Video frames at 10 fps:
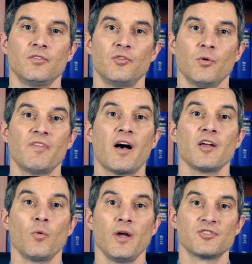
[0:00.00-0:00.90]
to
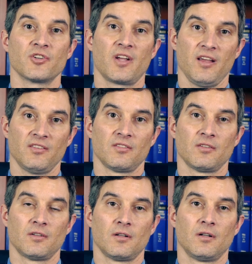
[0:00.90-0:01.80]
evaluate your case.
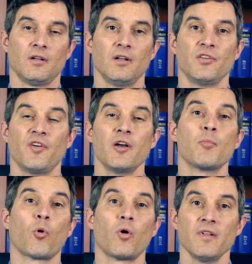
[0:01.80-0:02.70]
It's very
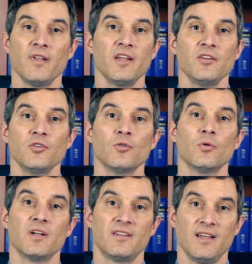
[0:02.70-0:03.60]
important that you
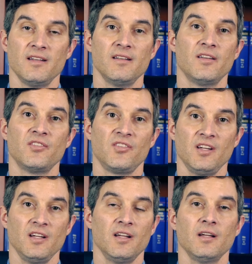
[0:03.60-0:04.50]
attend the
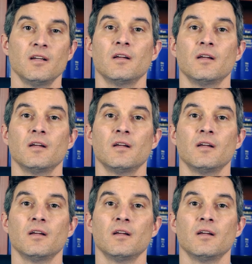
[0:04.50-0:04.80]
CE